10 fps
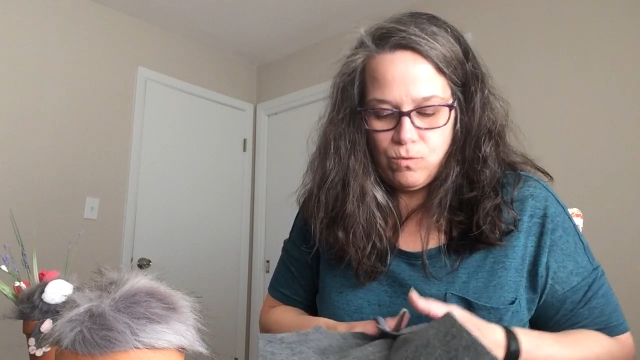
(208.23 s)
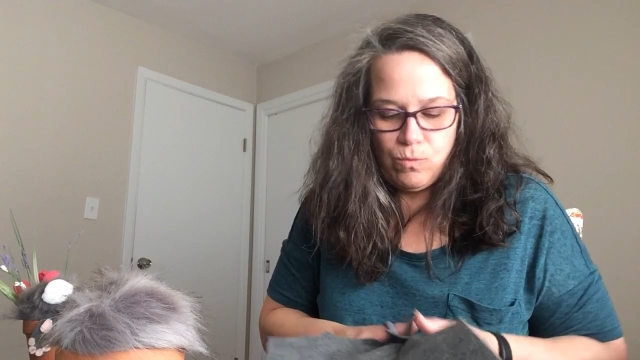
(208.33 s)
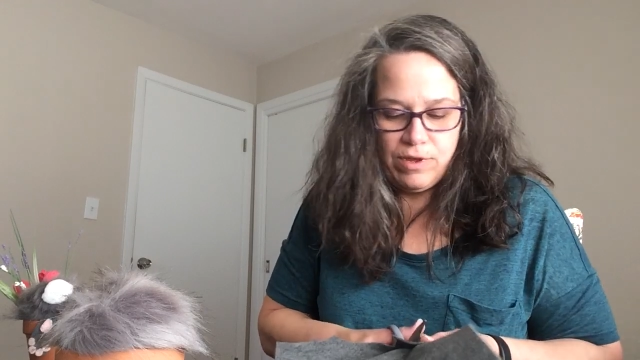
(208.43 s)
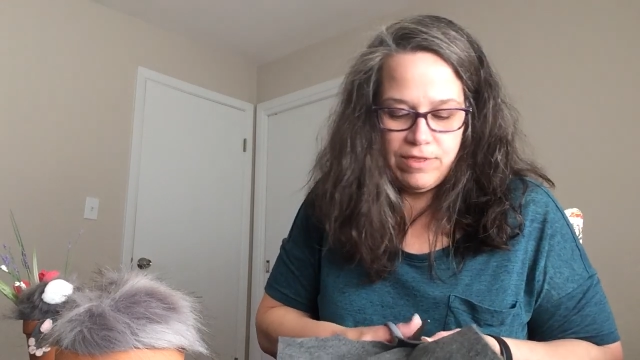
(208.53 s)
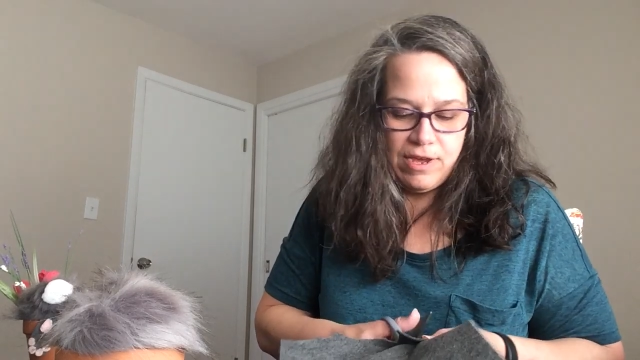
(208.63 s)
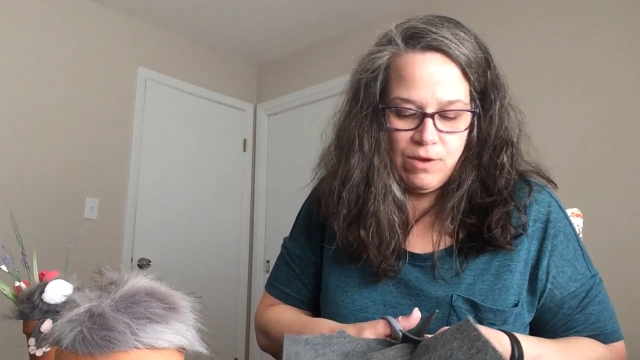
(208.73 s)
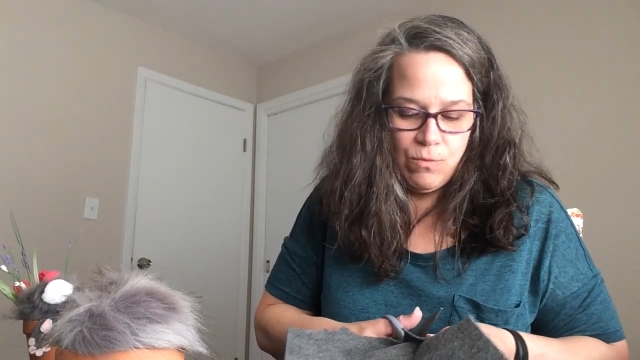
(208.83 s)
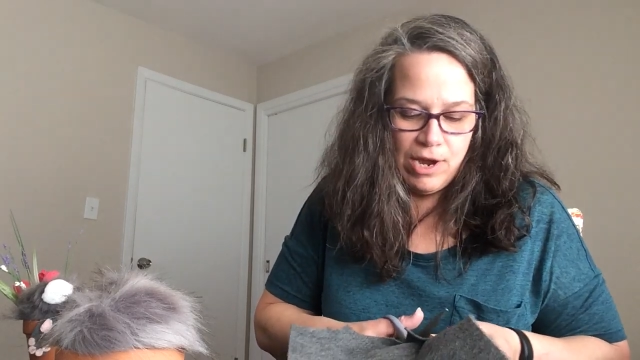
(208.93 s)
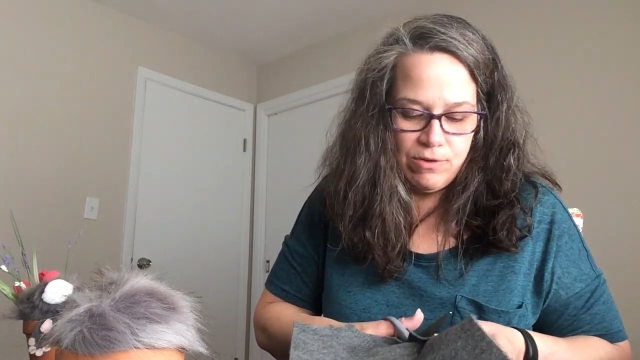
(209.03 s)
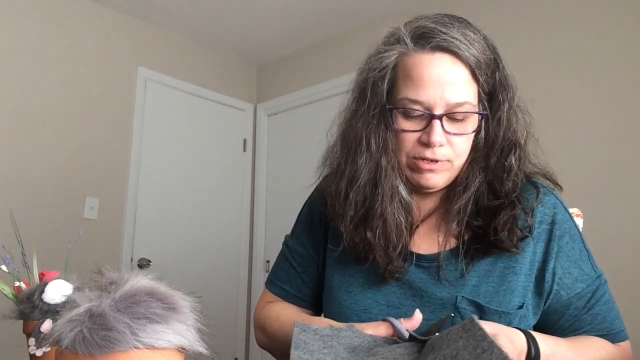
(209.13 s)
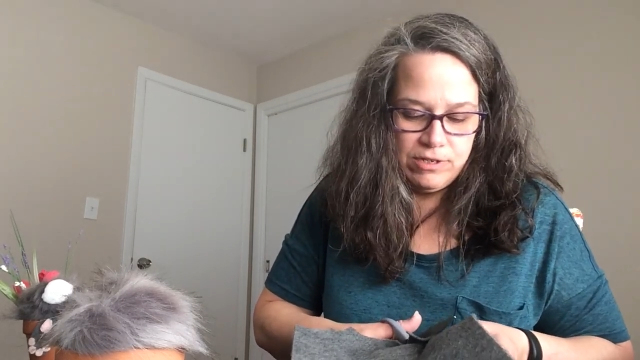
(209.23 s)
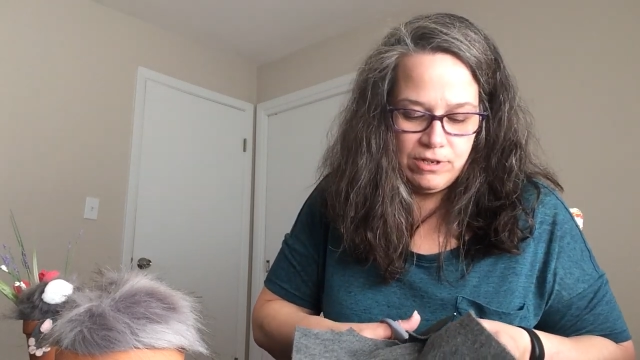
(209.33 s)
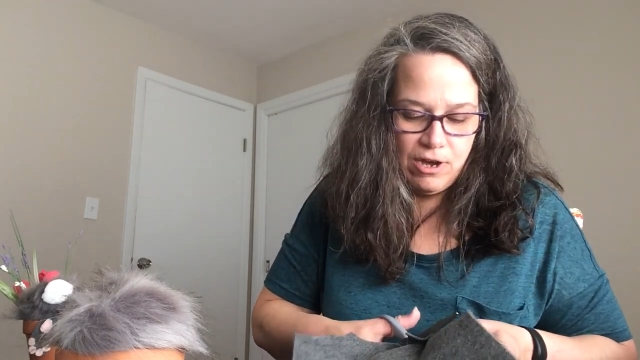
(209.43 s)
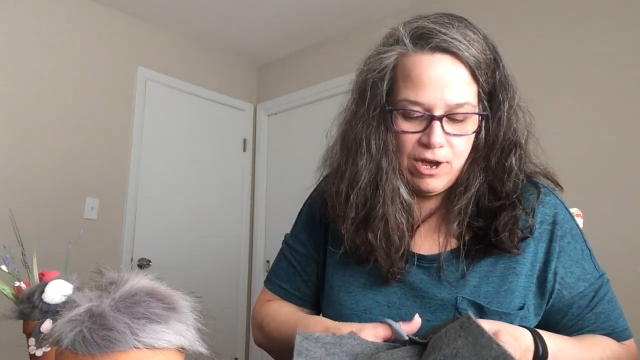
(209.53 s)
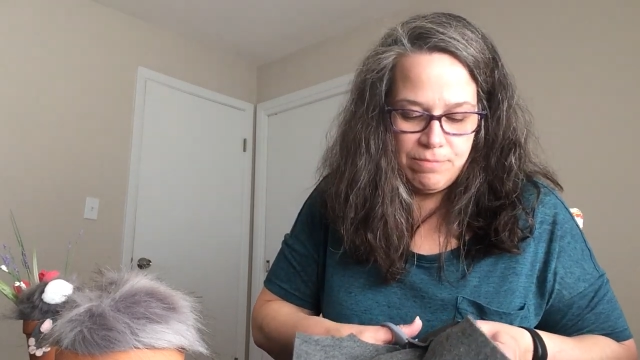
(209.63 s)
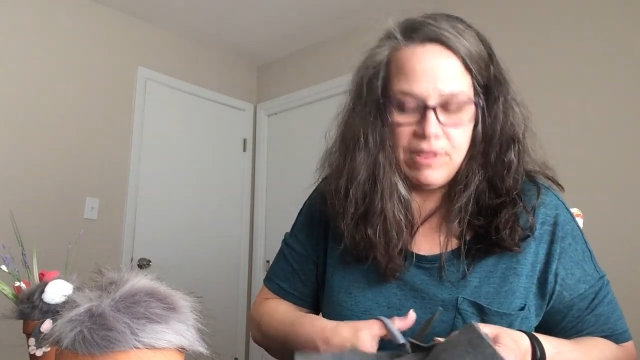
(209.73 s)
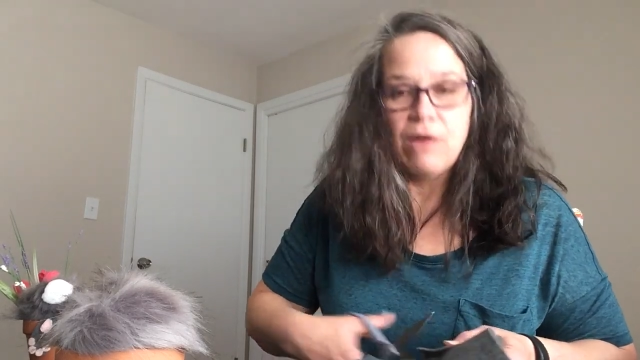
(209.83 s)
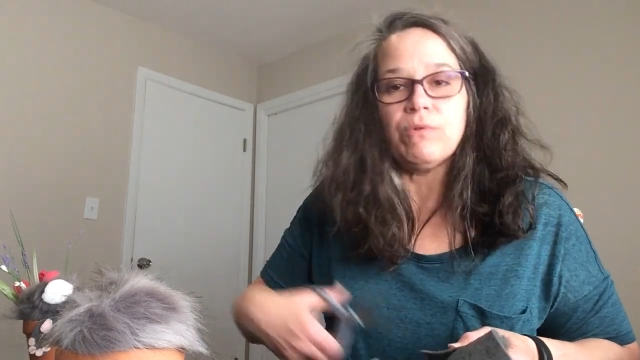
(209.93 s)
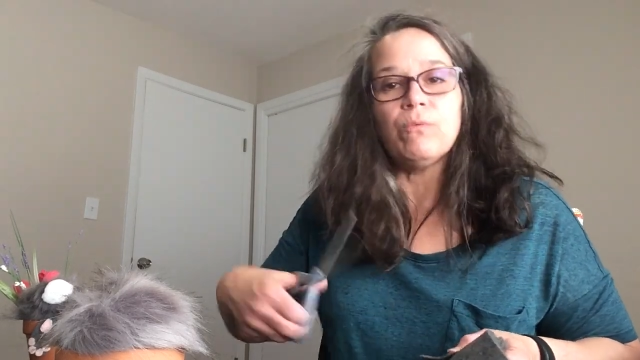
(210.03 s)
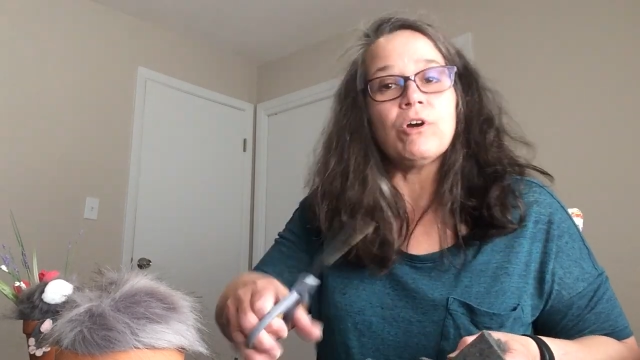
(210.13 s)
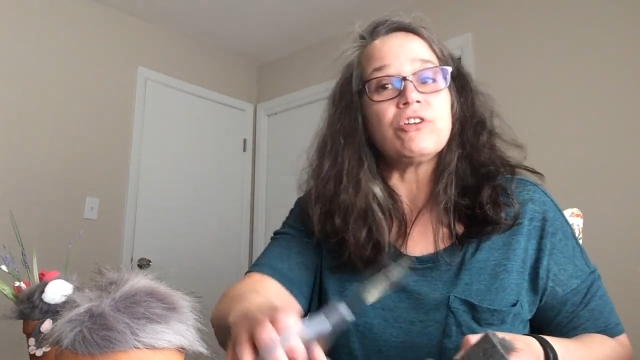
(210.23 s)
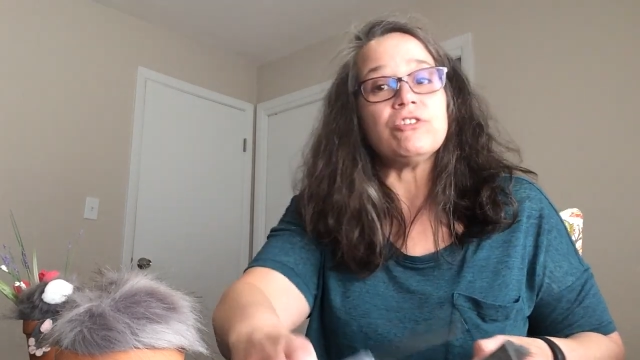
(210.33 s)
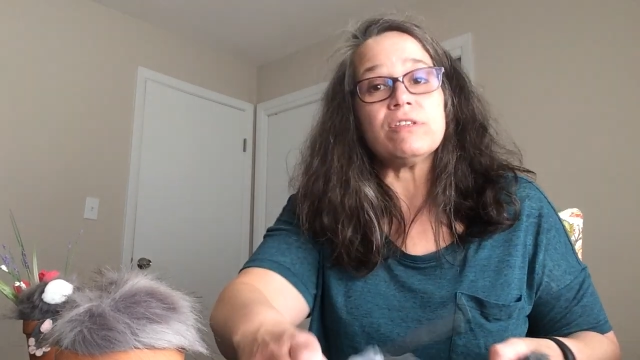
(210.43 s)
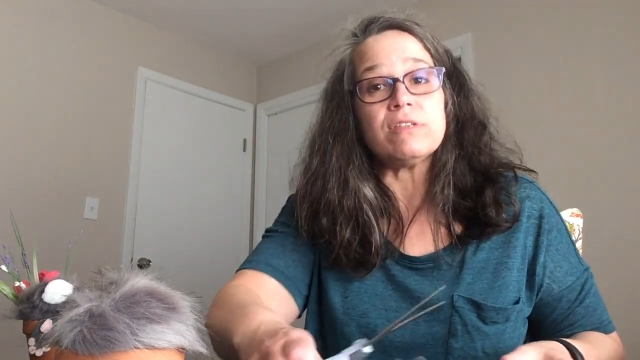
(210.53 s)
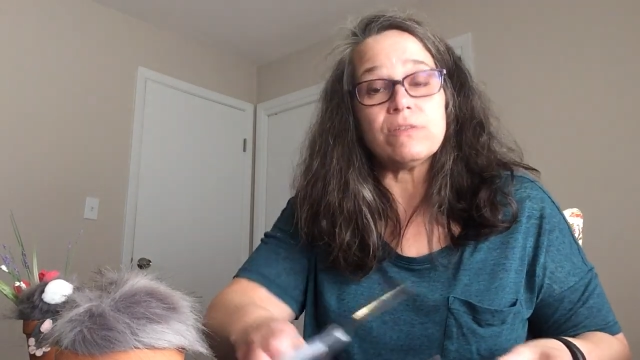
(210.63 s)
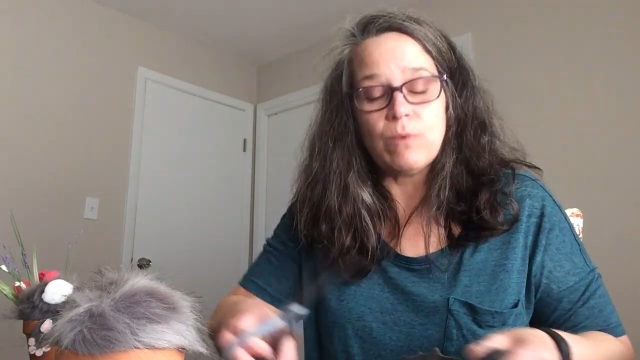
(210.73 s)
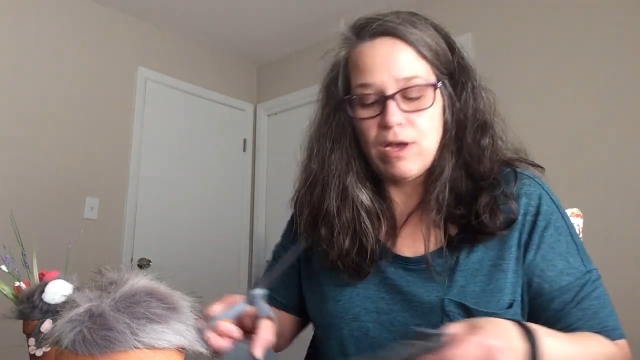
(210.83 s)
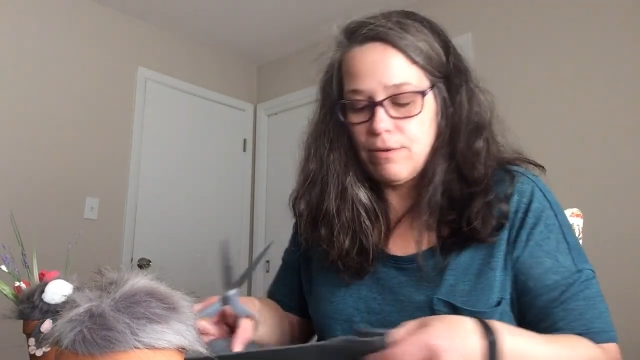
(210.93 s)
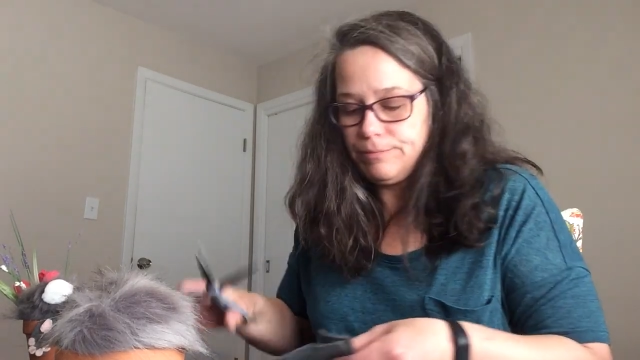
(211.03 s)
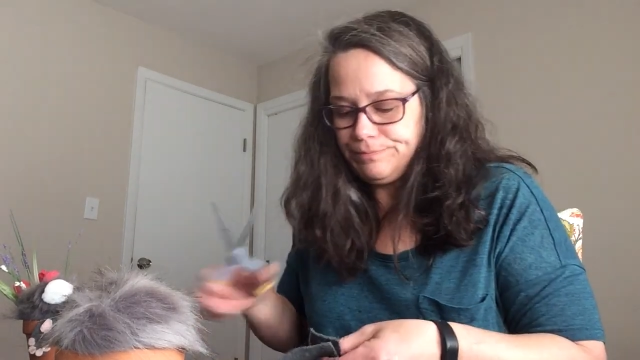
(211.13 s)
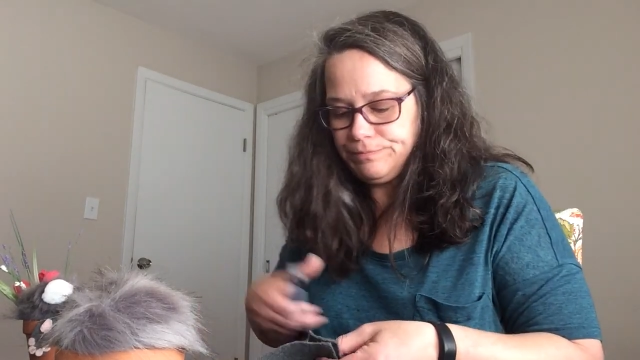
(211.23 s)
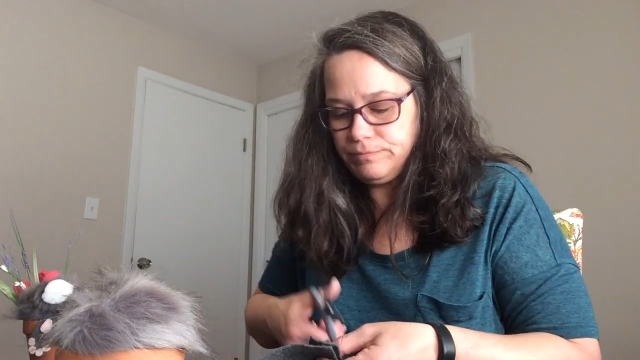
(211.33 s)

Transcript: with a rounded top, that would work just as well.